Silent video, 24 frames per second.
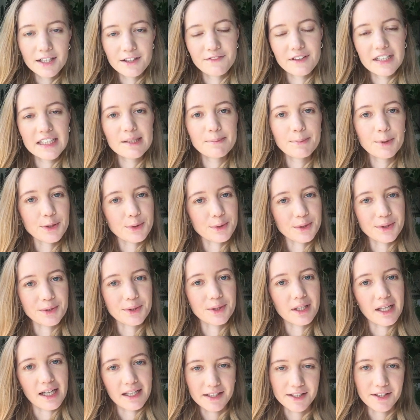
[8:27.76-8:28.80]
first book was
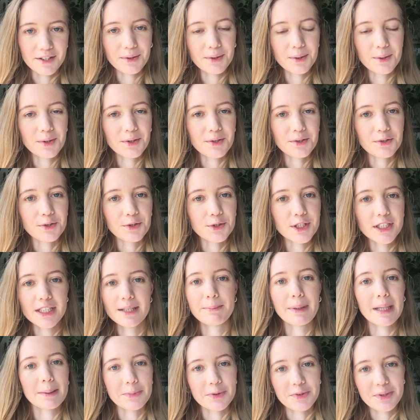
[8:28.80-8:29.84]
called Under the Hawthorn Tree
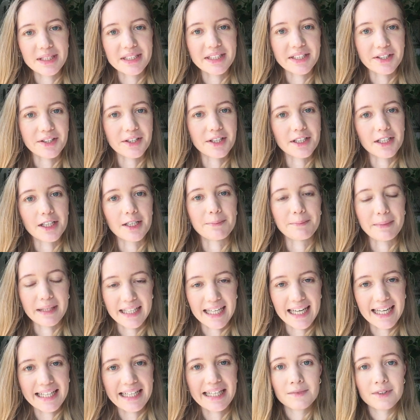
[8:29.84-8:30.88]
by Marita
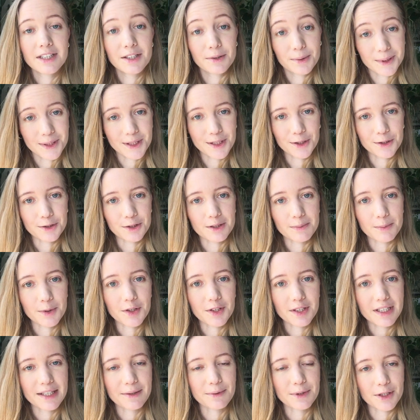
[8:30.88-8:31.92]
Conlon-McKenna. This was a children's
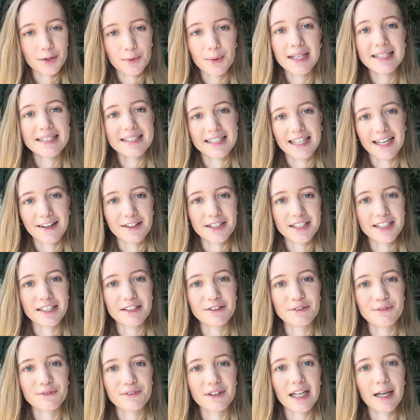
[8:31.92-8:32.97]
book. It was a quest
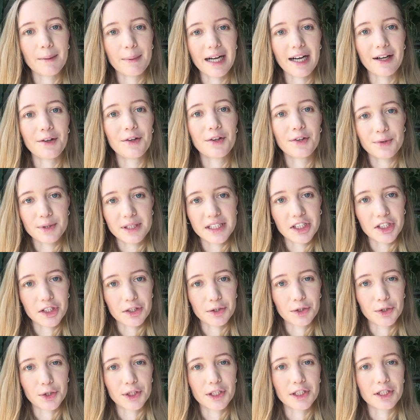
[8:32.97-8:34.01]
narrative about 3
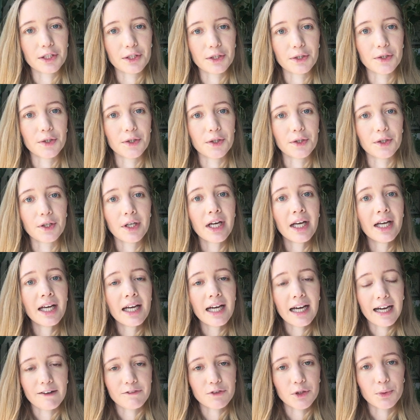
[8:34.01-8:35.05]
children who
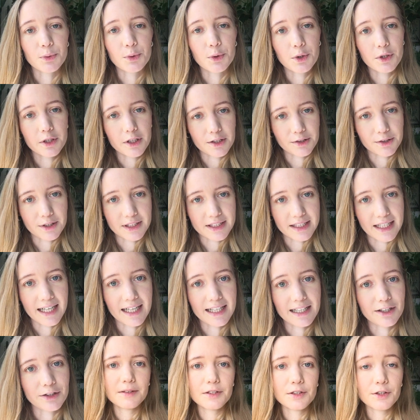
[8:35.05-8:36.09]
have to walk across
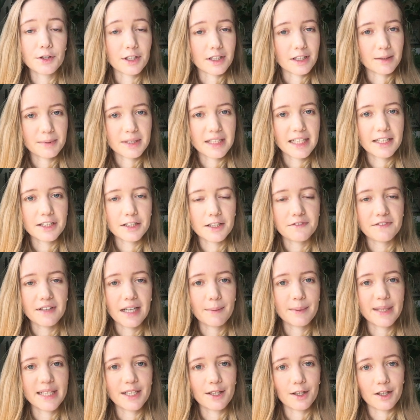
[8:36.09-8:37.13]
Ireland during the potato
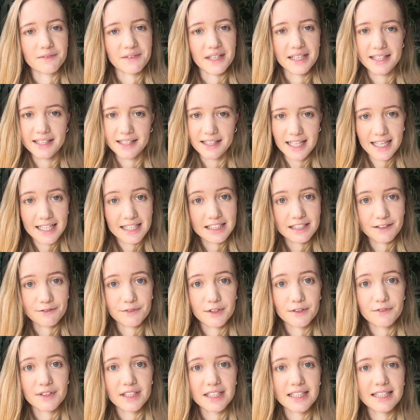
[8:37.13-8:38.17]
famine of, I think, the
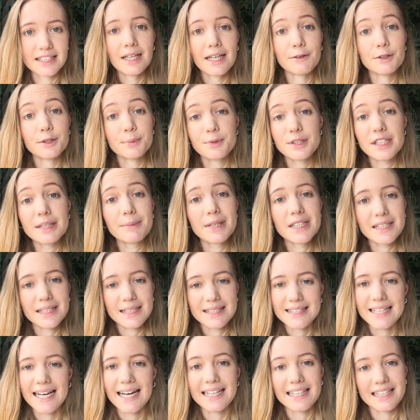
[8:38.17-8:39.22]
1850s. It was pretty much
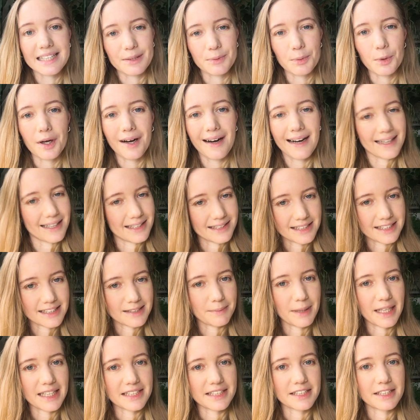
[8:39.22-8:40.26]
exactly what I
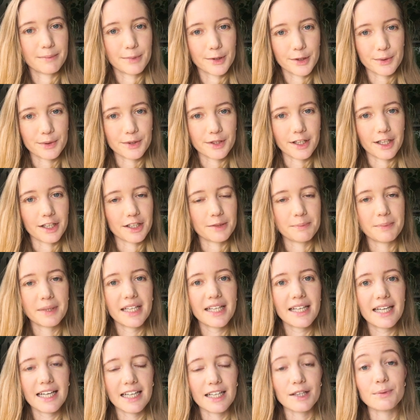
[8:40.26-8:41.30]
anticipated the book was going to
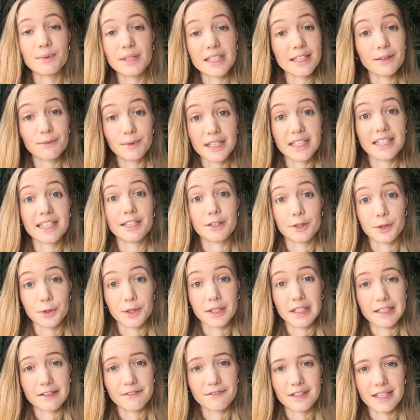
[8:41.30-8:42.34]
be, and I really, really
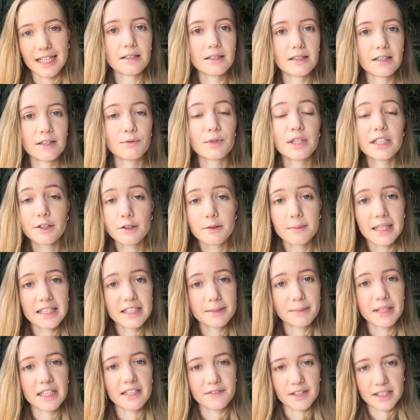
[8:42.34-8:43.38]
enjoyed it for that. It really reminded
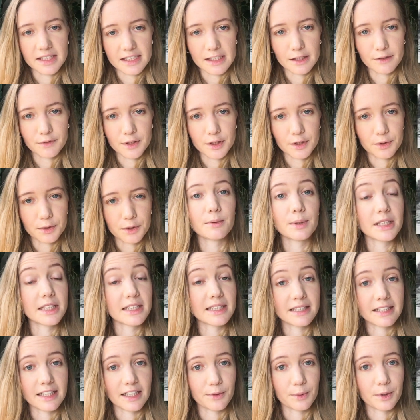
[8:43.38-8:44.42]
me of The Silver Sword, which is
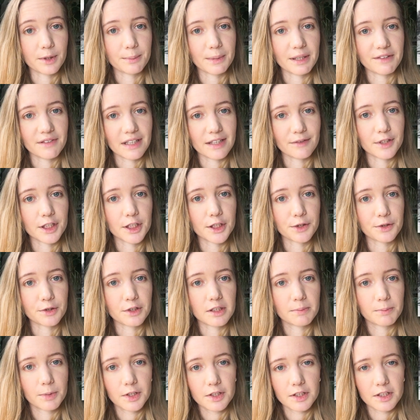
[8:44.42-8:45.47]
another one of my favourite
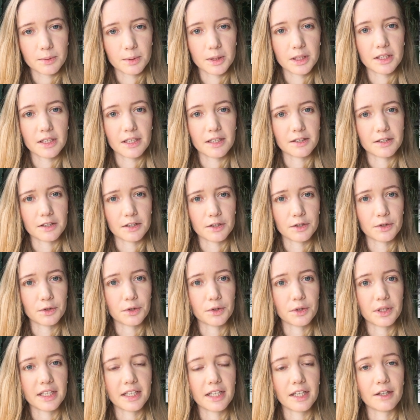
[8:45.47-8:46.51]
children's books, which tells the
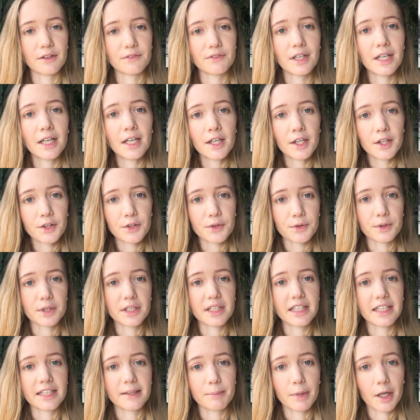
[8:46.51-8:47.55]
story of
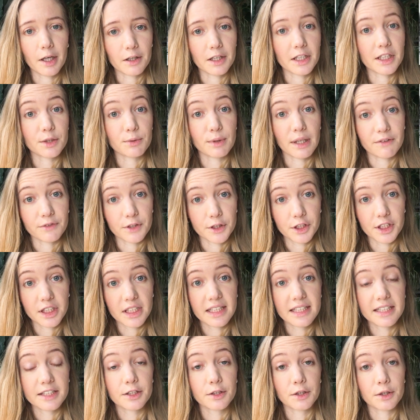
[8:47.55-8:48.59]
3 Polish
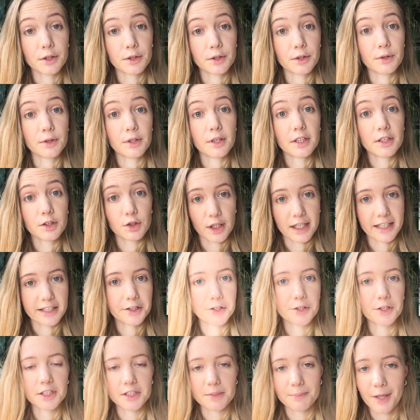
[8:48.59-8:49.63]
refugees who trek
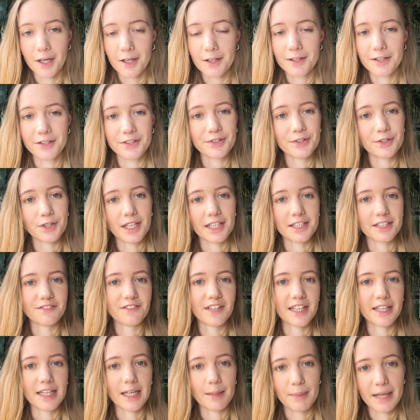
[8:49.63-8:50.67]
across Poland trying to
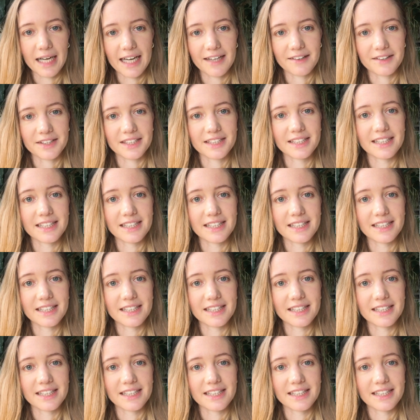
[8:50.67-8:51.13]
find their parents